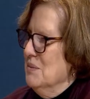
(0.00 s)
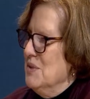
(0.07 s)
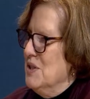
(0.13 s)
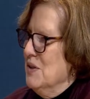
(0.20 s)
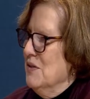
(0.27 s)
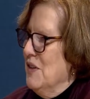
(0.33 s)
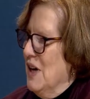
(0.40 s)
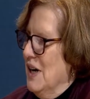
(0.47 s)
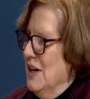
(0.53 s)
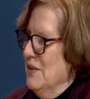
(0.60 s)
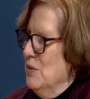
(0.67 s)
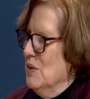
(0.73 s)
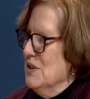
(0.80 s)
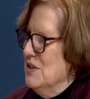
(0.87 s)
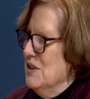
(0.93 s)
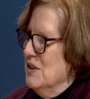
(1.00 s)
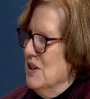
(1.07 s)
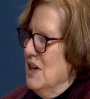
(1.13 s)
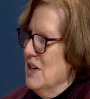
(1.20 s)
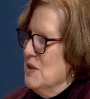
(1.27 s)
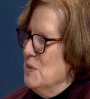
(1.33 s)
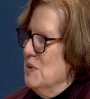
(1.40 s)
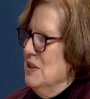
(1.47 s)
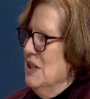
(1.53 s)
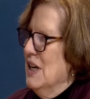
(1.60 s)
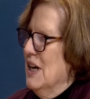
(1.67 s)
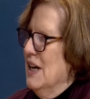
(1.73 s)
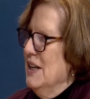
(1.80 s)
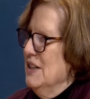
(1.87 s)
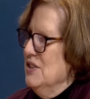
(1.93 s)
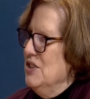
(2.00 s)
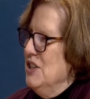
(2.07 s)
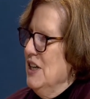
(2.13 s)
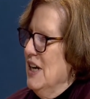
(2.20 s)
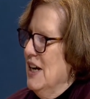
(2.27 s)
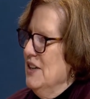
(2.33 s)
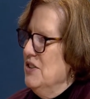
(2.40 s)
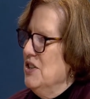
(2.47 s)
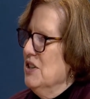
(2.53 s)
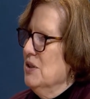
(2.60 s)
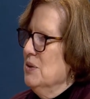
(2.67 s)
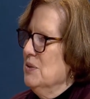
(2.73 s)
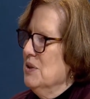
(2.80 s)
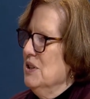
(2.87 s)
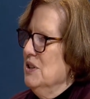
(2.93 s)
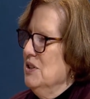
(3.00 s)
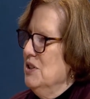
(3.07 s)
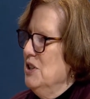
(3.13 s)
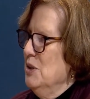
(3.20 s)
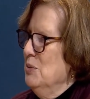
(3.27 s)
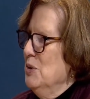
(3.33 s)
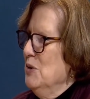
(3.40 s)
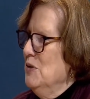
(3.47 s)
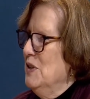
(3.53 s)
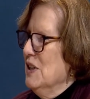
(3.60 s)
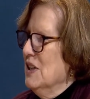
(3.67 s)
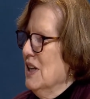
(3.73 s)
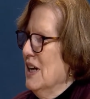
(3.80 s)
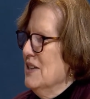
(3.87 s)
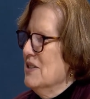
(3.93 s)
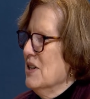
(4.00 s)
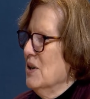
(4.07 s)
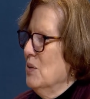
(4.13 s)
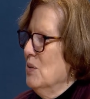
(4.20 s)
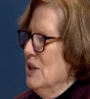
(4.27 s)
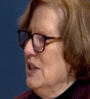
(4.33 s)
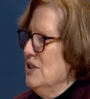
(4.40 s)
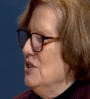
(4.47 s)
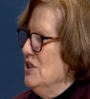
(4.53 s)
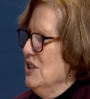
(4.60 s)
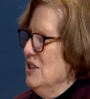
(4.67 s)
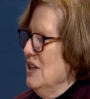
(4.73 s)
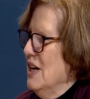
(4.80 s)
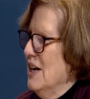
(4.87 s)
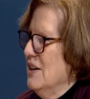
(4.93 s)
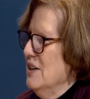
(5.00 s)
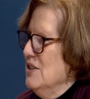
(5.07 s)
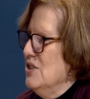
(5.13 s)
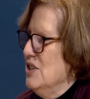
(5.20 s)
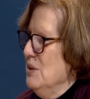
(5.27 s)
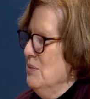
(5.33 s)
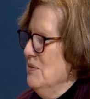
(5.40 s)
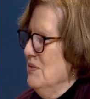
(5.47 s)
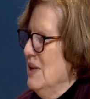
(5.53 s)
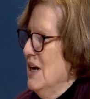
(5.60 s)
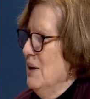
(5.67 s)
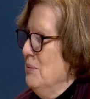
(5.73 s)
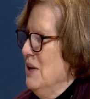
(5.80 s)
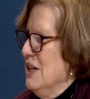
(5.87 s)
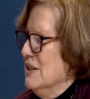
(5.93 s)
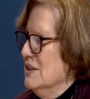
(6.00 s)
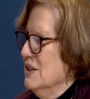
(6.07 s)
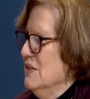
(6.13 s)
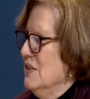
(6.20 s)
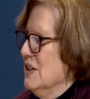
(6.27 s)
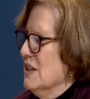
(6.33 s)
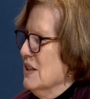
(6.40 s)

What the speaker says: survive once her husband died and she had children and she moved to Glasgow? How did she make a living?